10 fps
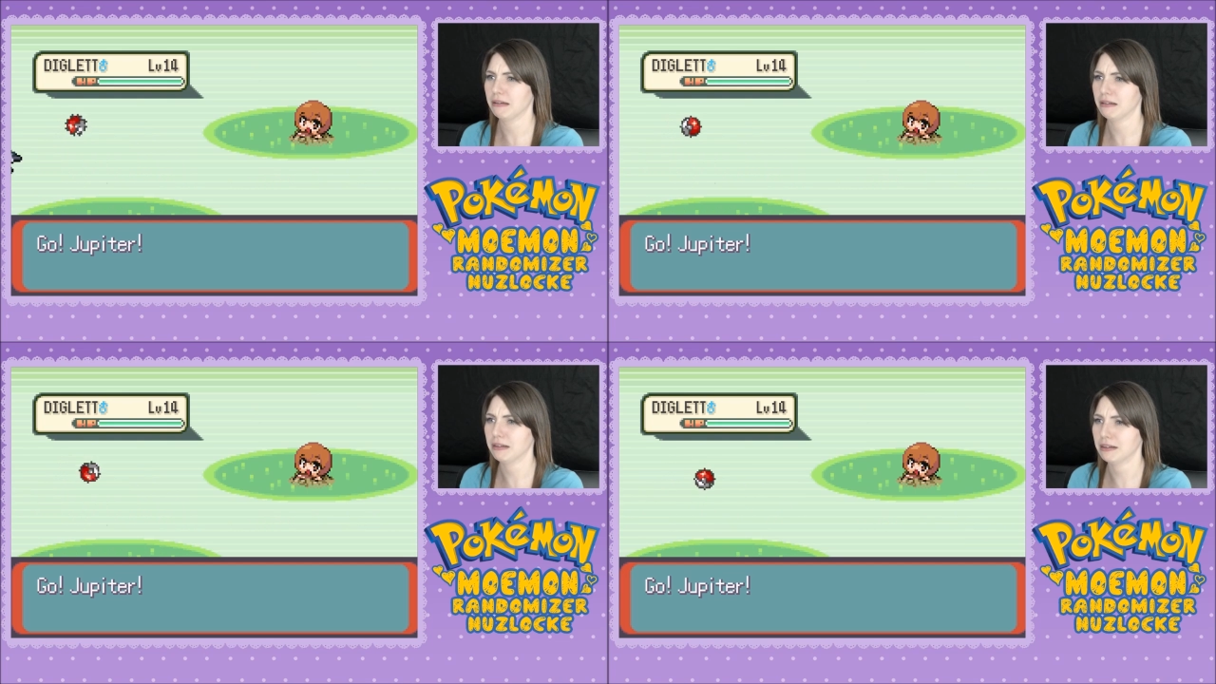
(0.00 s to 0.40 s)

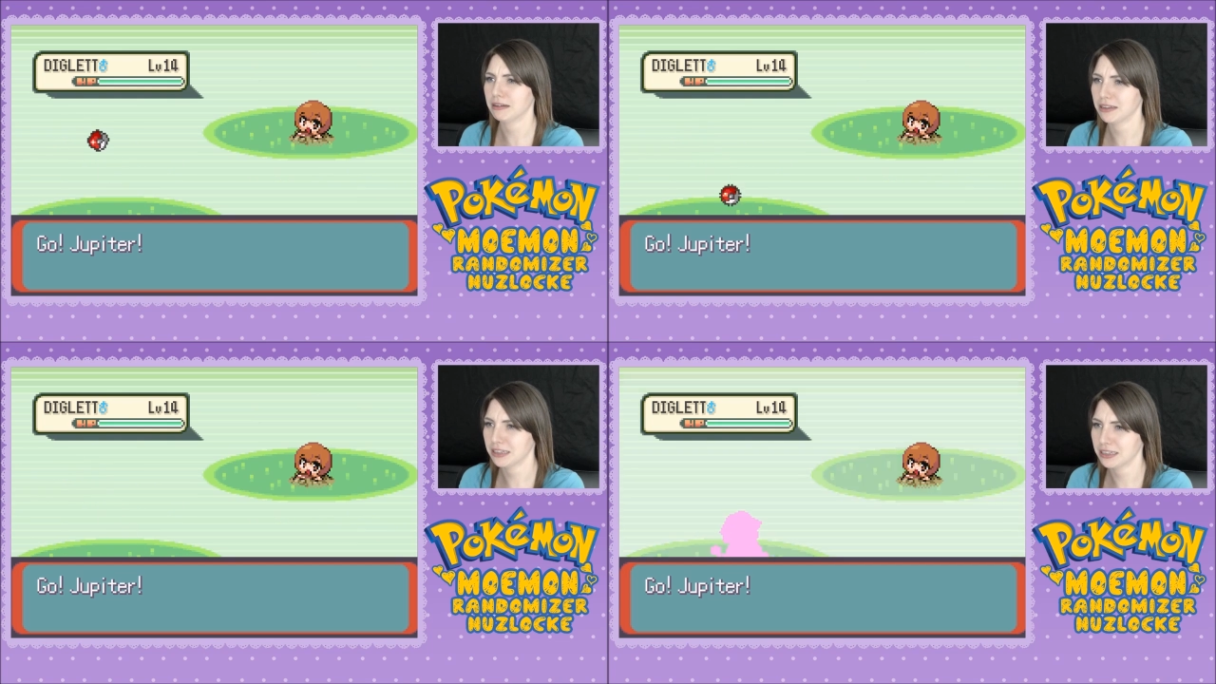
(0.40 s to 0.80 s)

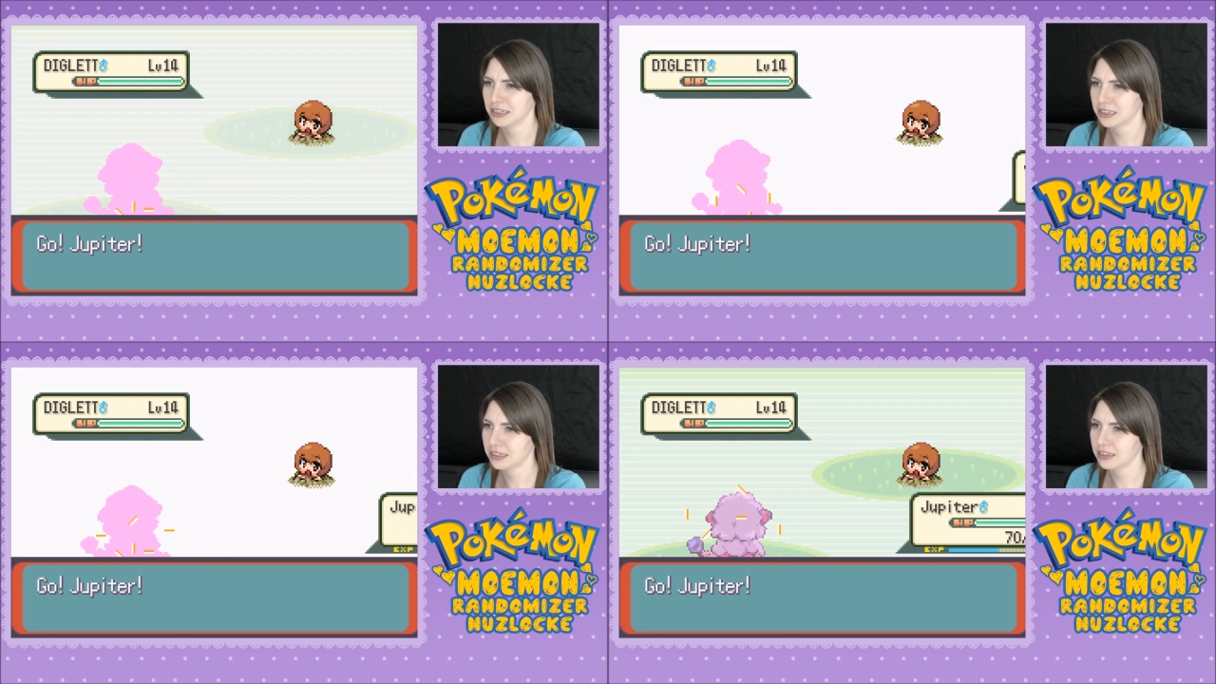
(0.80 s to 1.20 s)

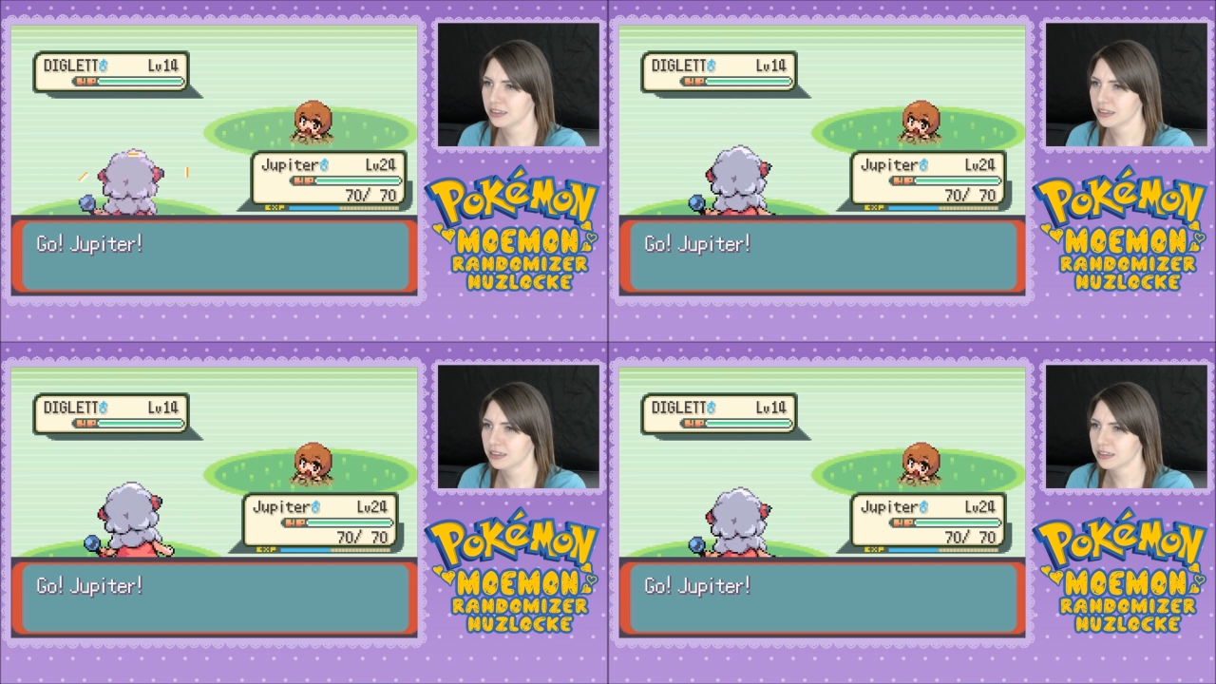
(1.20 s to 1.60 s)

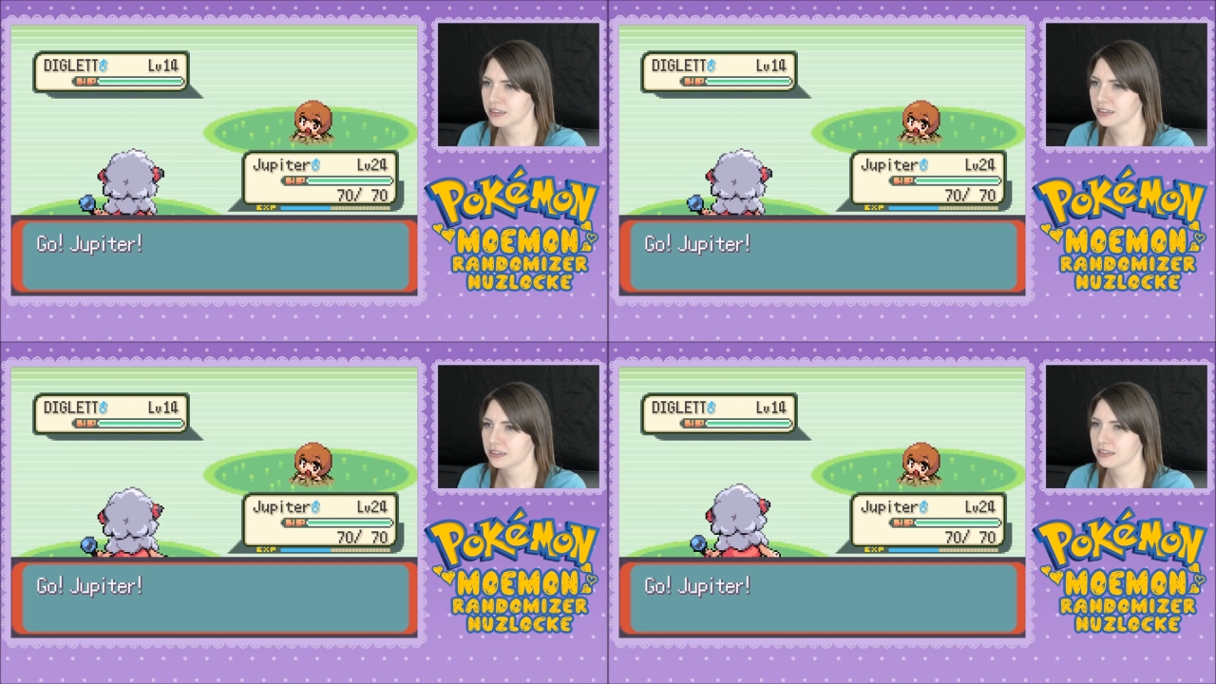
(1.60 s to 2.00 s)

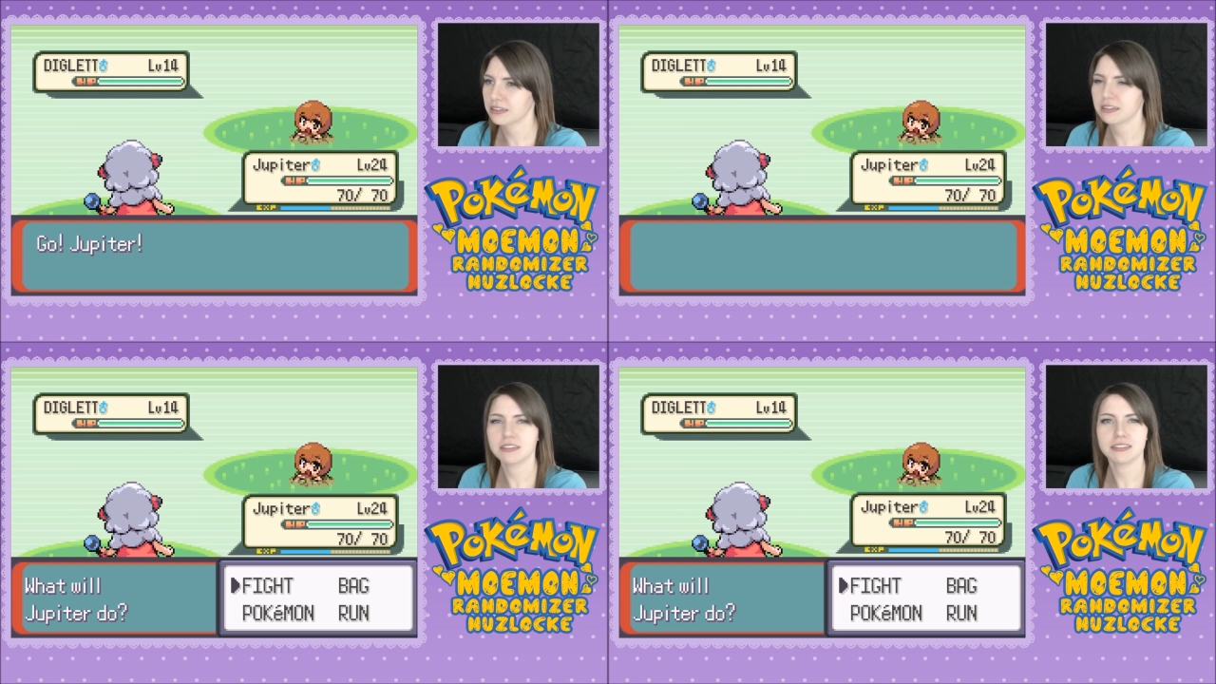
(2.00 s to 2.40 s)

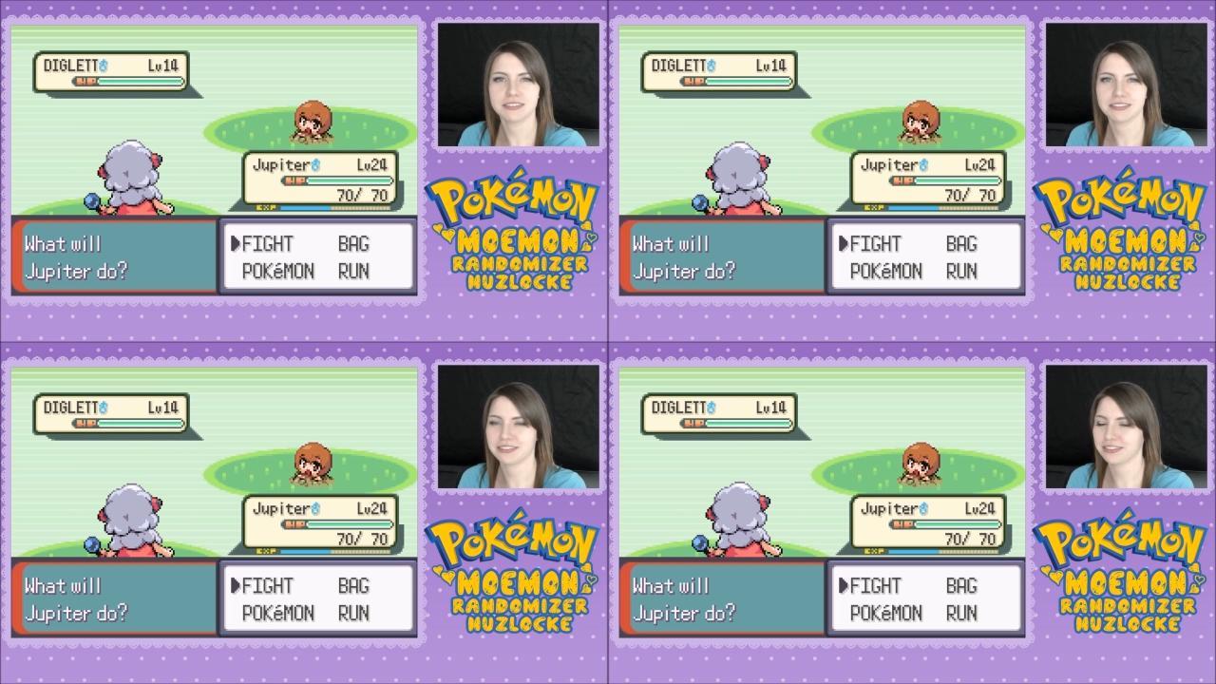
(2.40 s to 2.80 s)

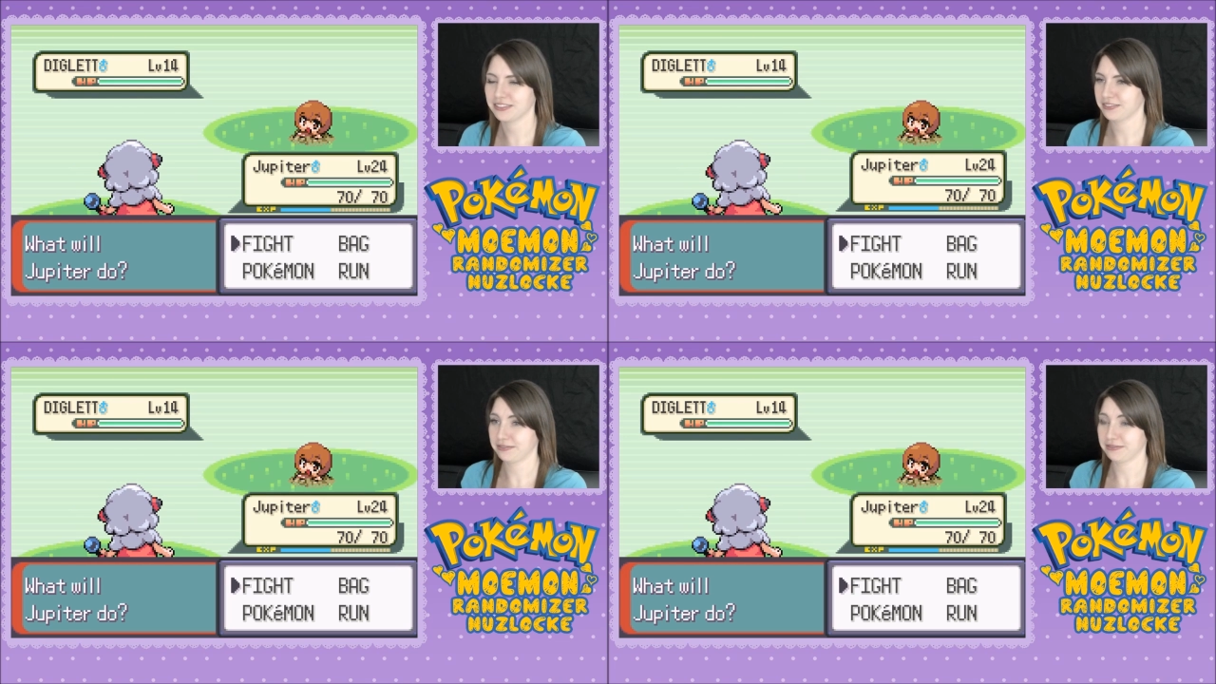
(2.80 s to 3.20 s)

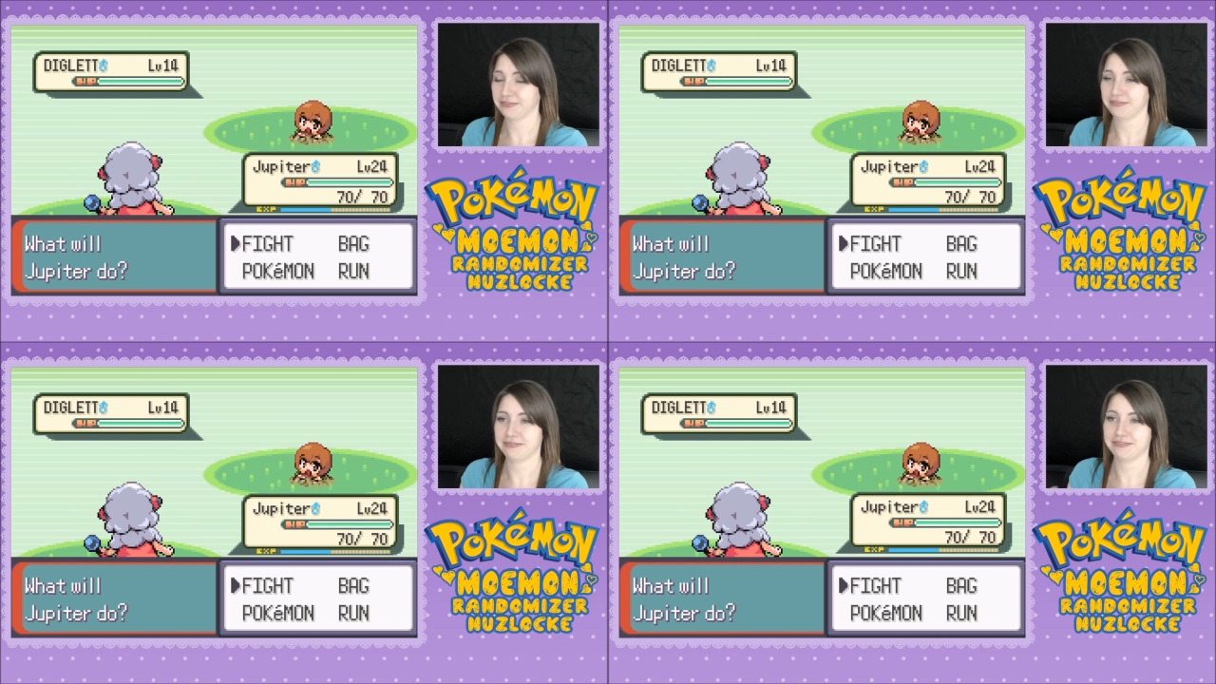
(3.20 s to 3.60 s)

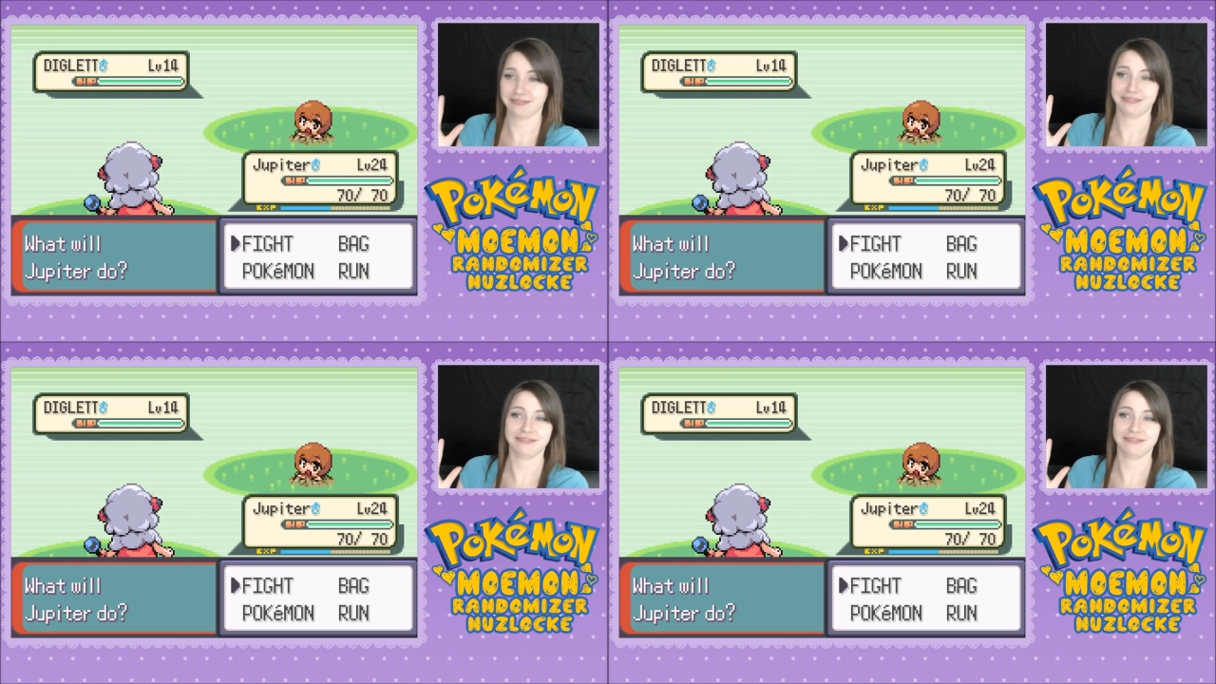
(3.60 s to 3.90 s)
(silence)